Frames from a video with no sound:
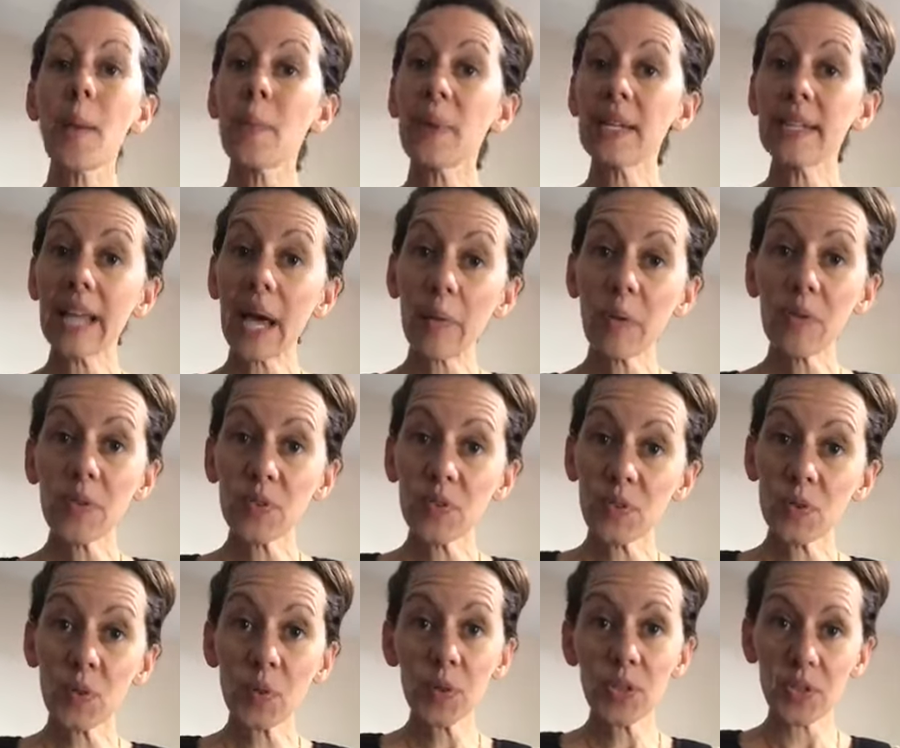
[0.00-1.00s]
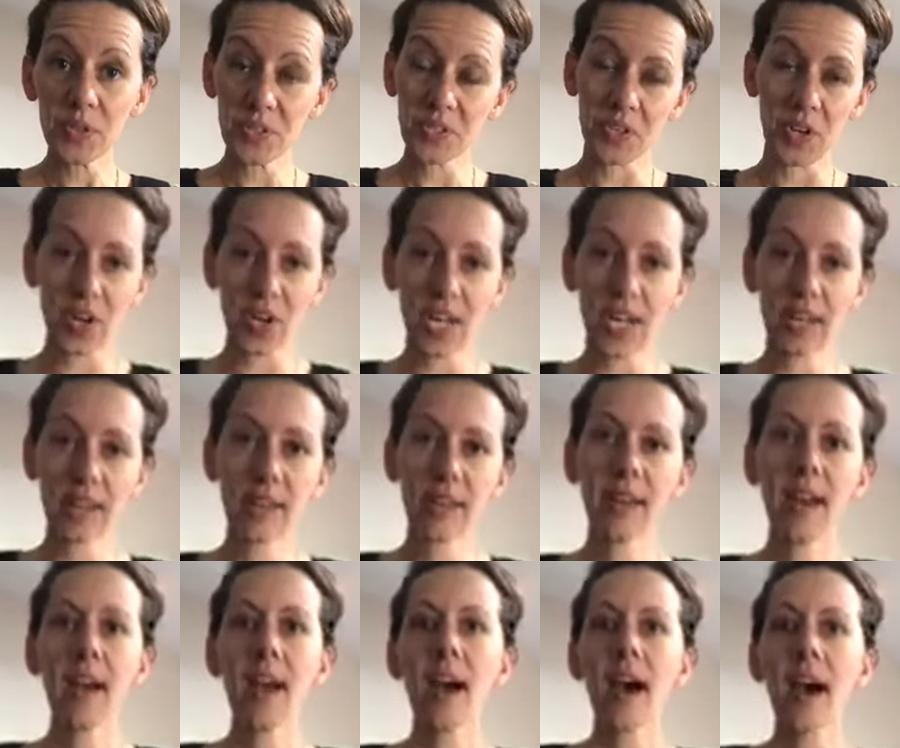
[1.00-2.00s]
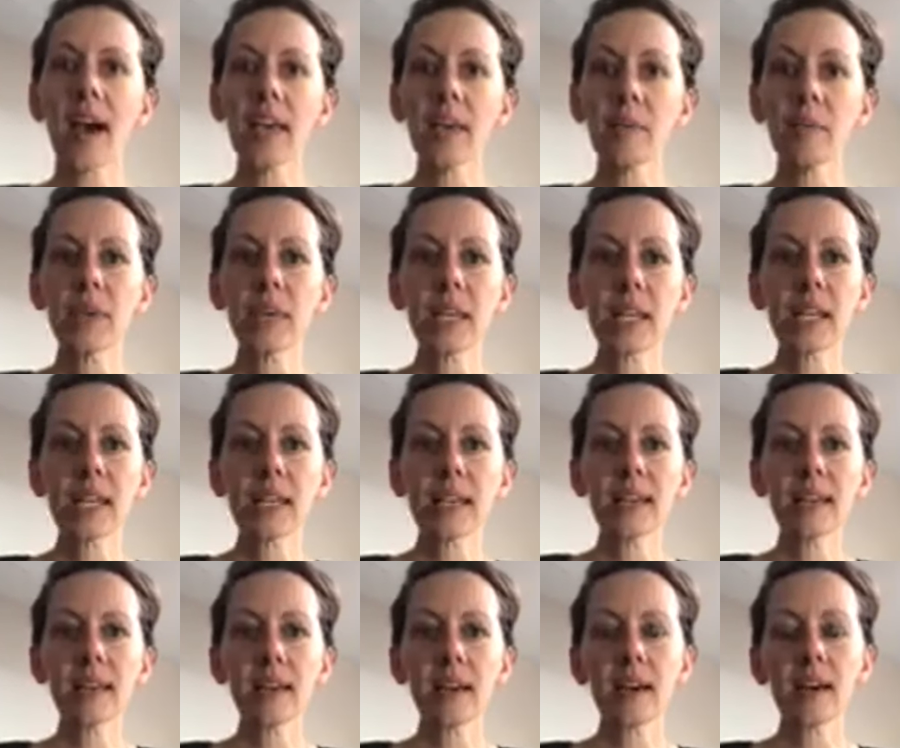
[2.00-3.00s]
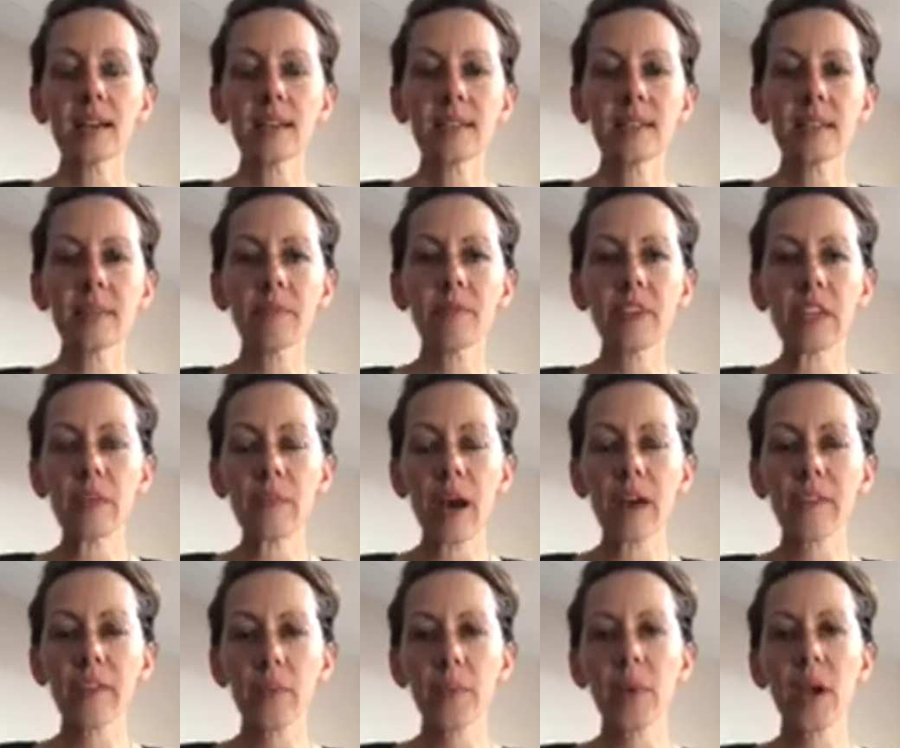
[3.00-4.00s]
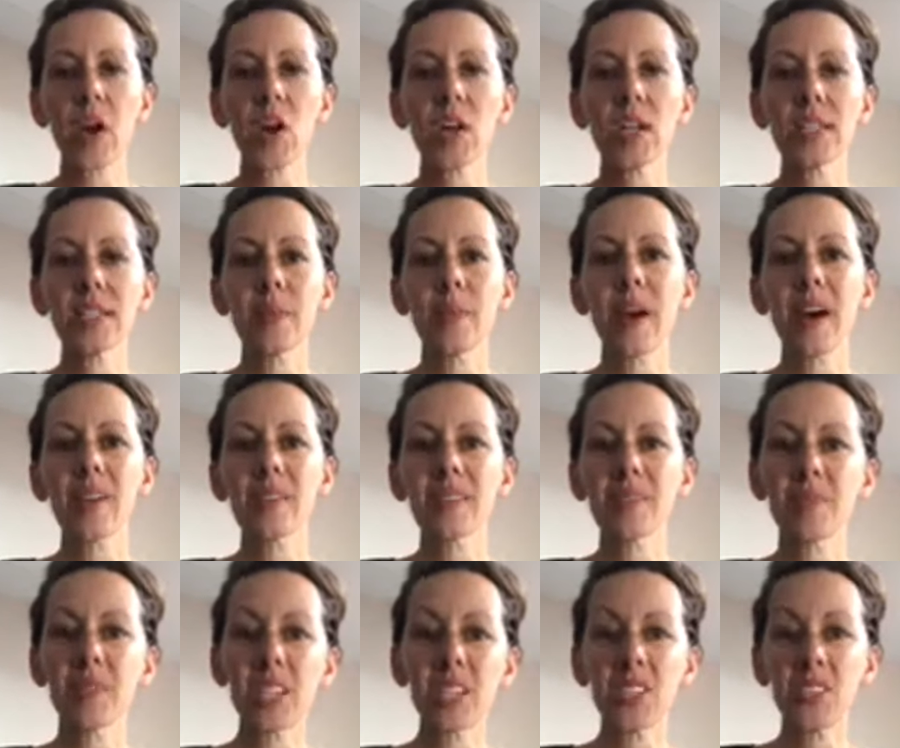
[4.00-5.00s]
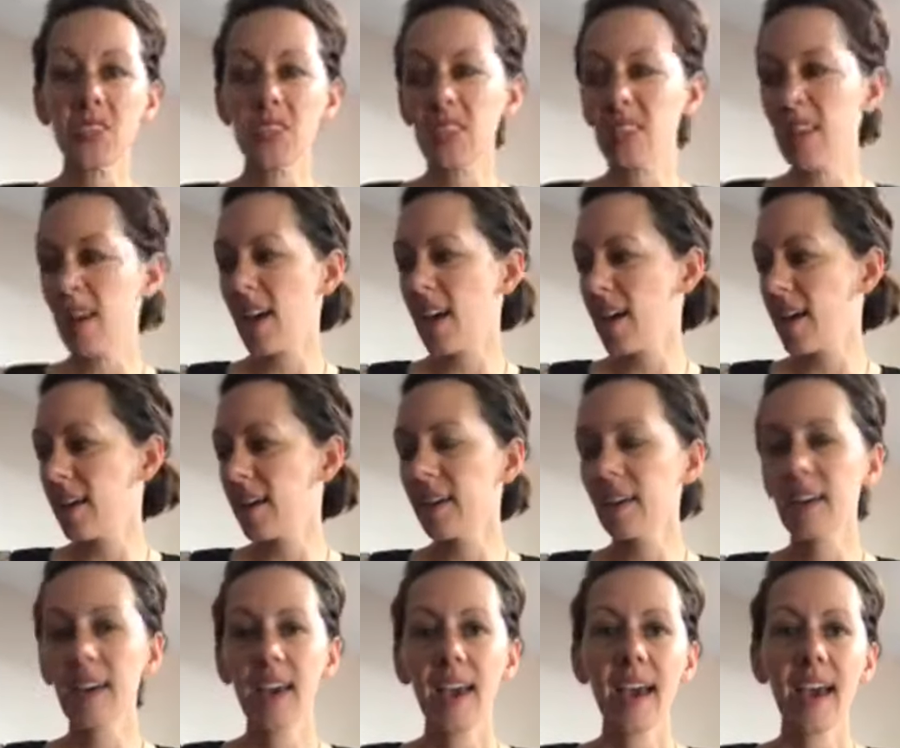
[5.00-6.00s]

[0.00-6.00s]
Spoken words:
But now with the school year starting, I am getting some feedback from parents about some teachers saying,